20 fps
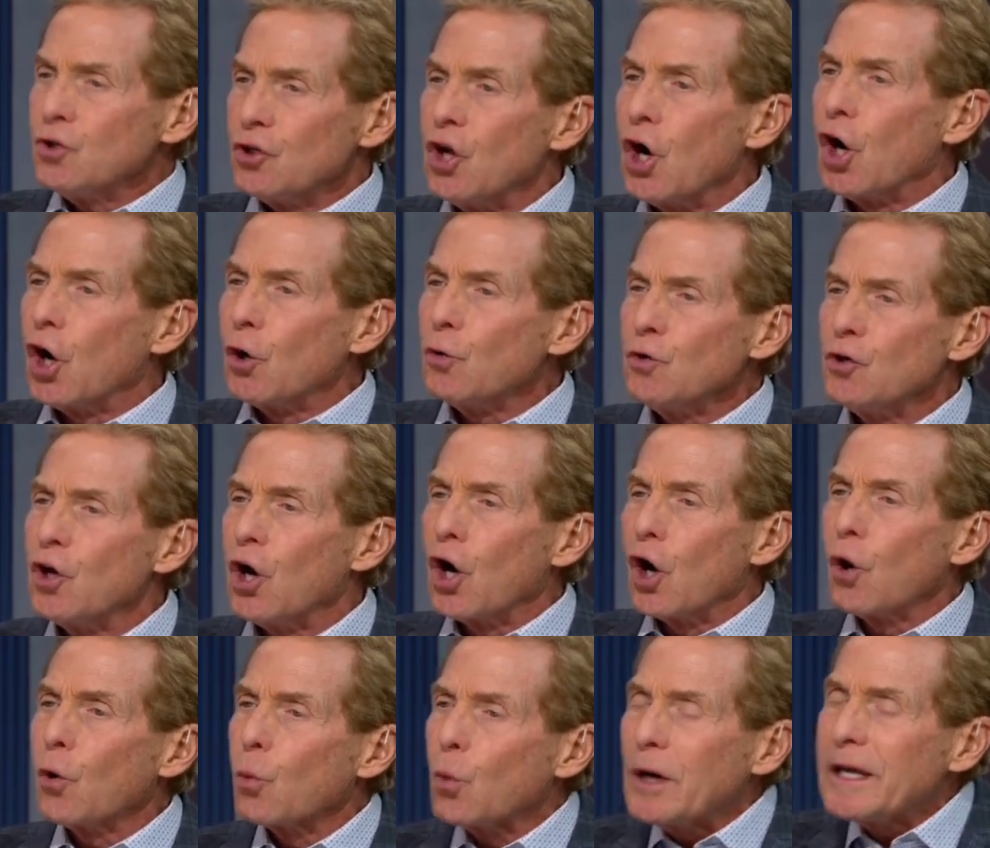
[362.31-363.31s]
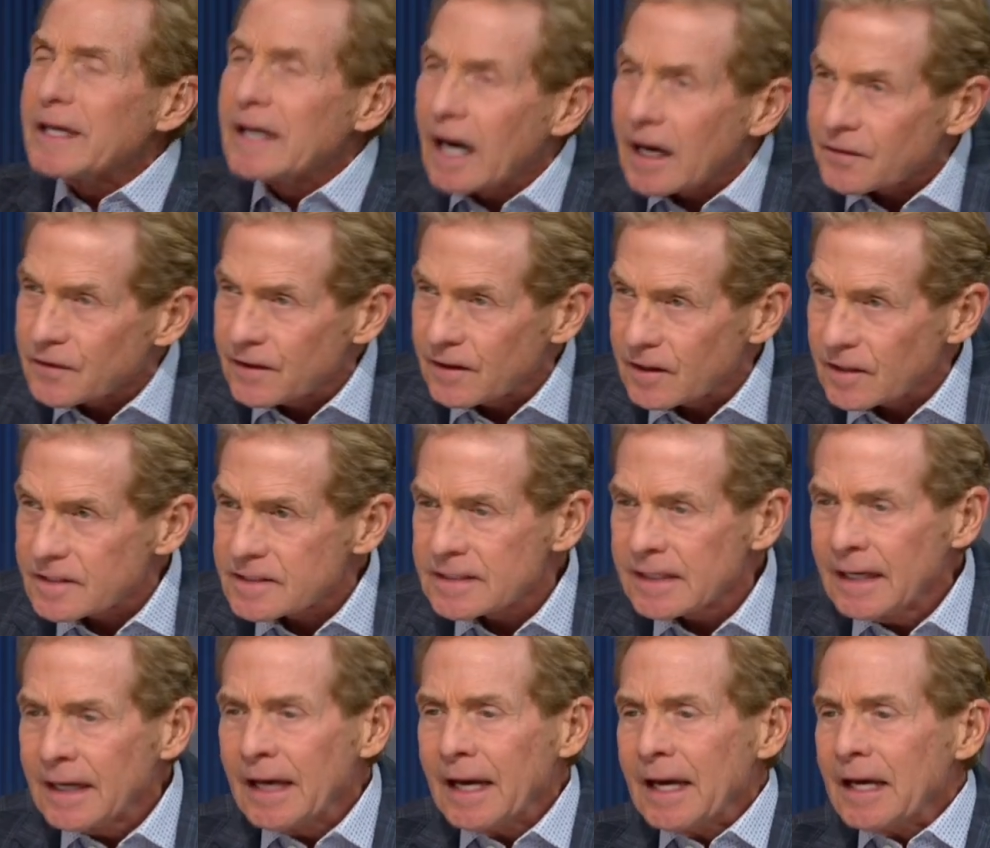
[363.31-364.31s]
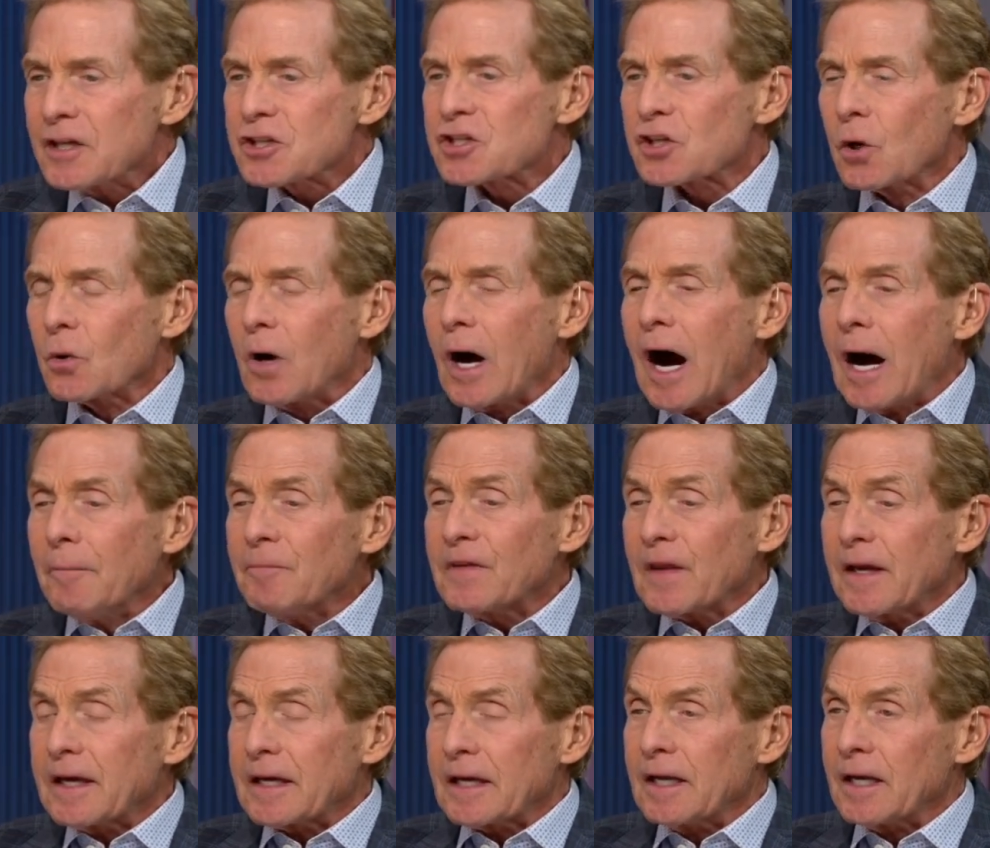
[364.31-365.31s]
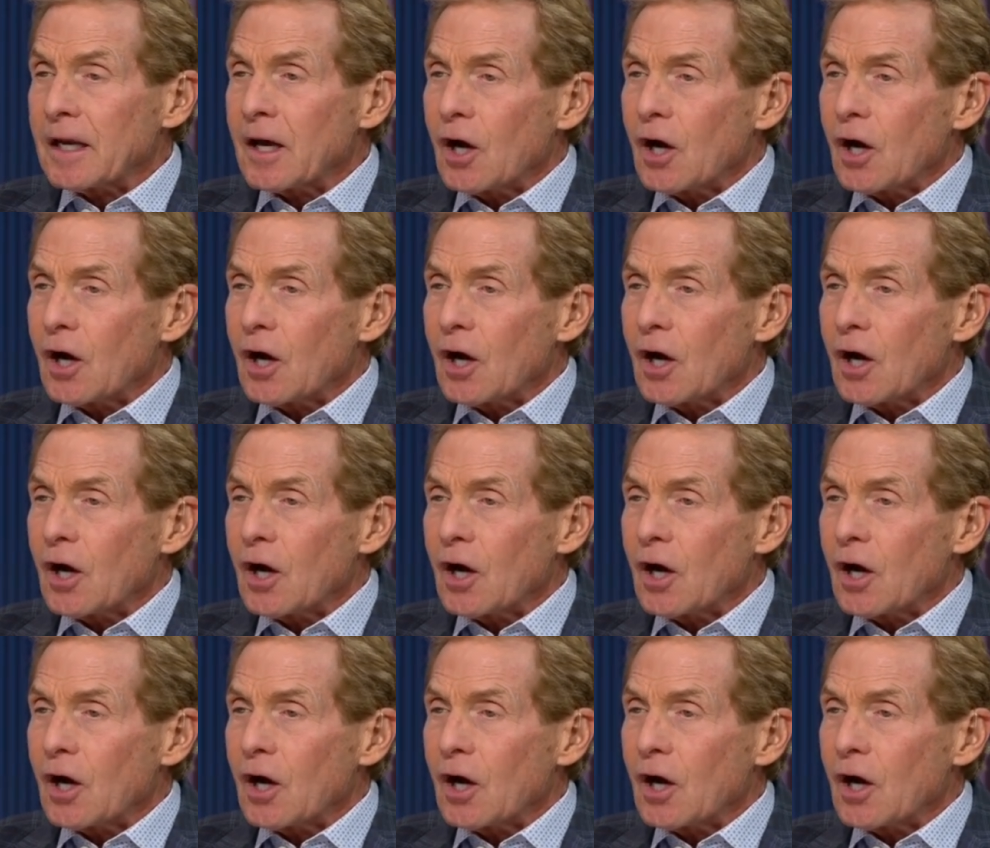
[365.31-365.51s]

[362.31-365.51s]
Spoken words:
no, no, we got this. So I'm thinking,